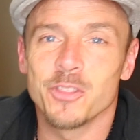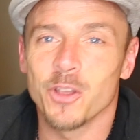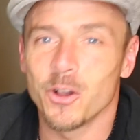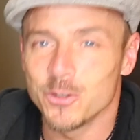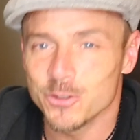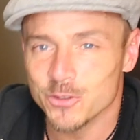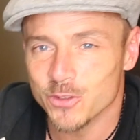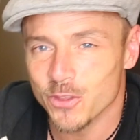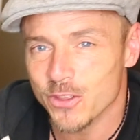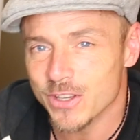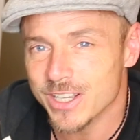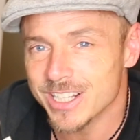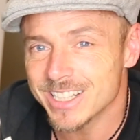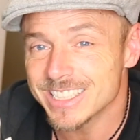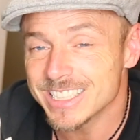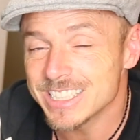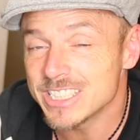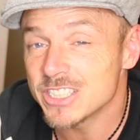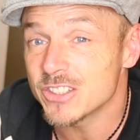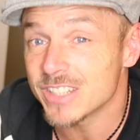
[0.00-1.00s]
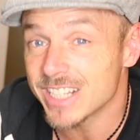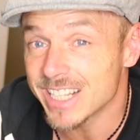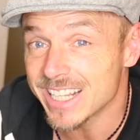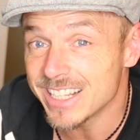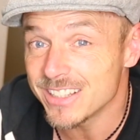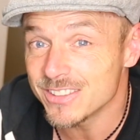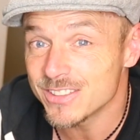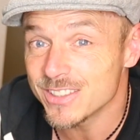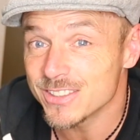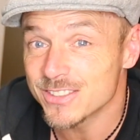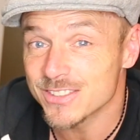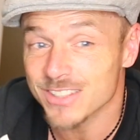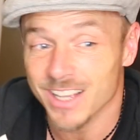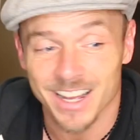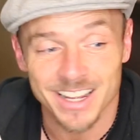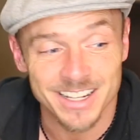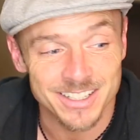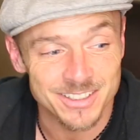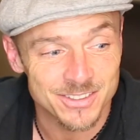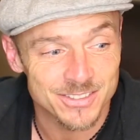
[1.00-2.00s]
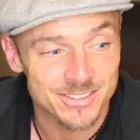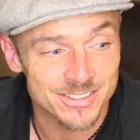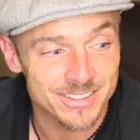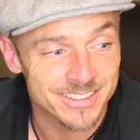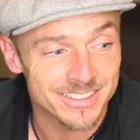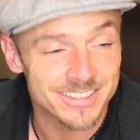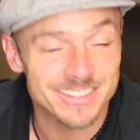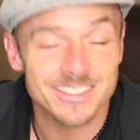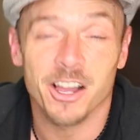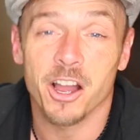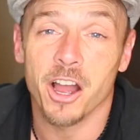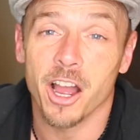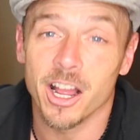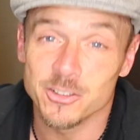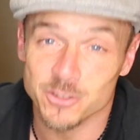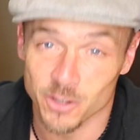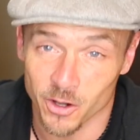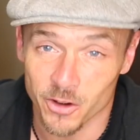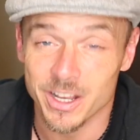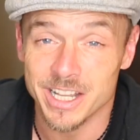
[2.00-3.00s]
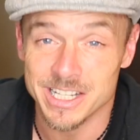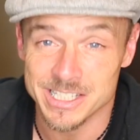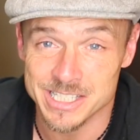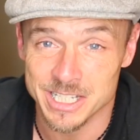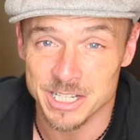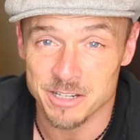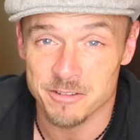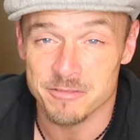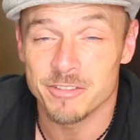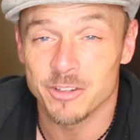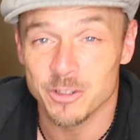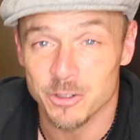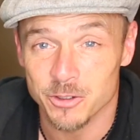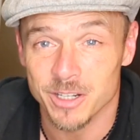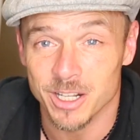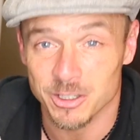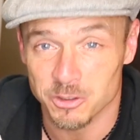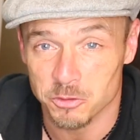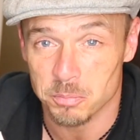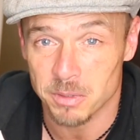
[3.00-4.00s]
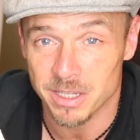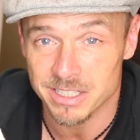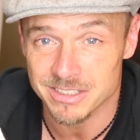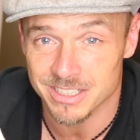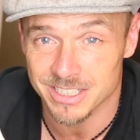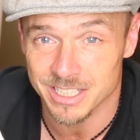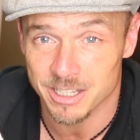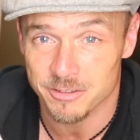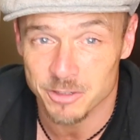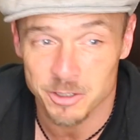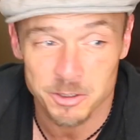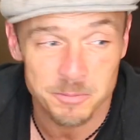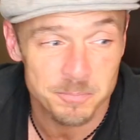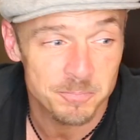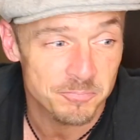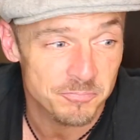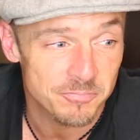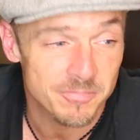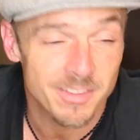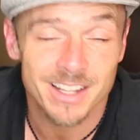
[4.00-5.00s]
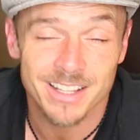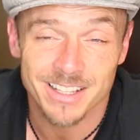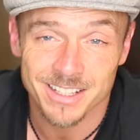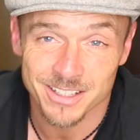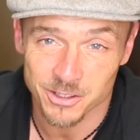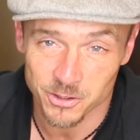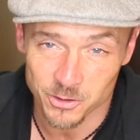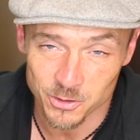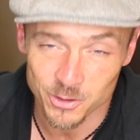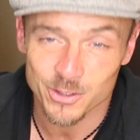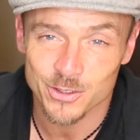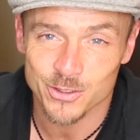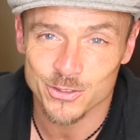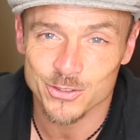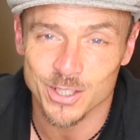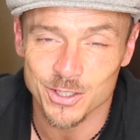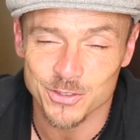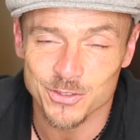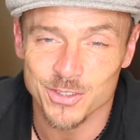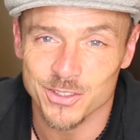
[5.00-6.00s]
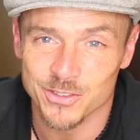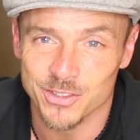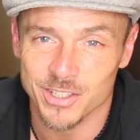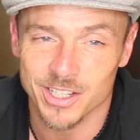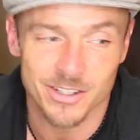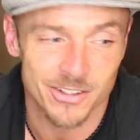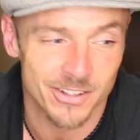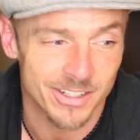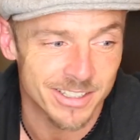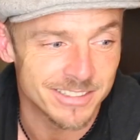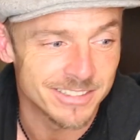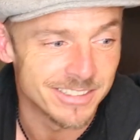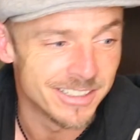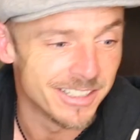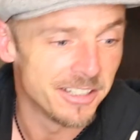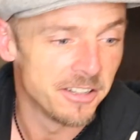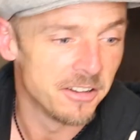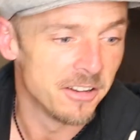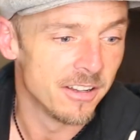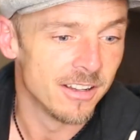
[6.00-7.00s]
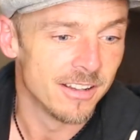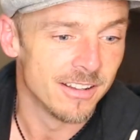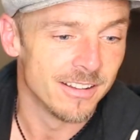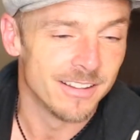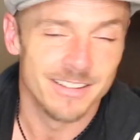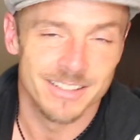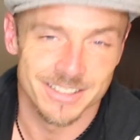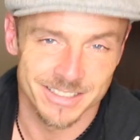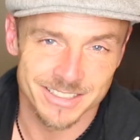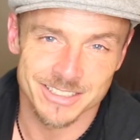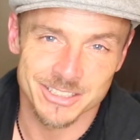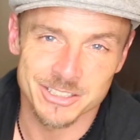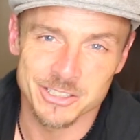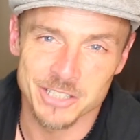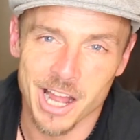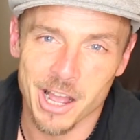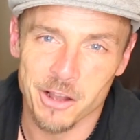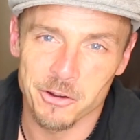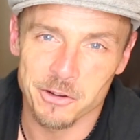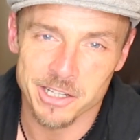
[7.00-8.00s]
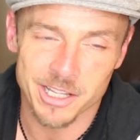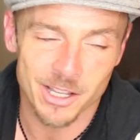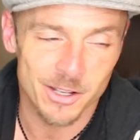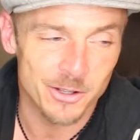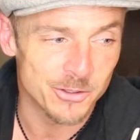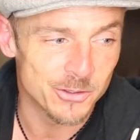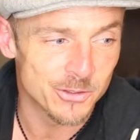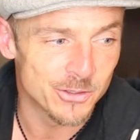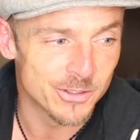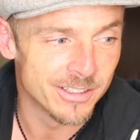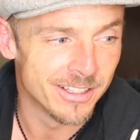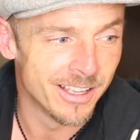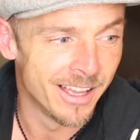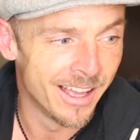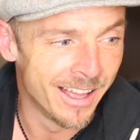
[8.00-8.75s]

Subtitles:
Those are the clear, easy signs. It's our Indian food. It's being delivered. Cece's here, and you know how it goes.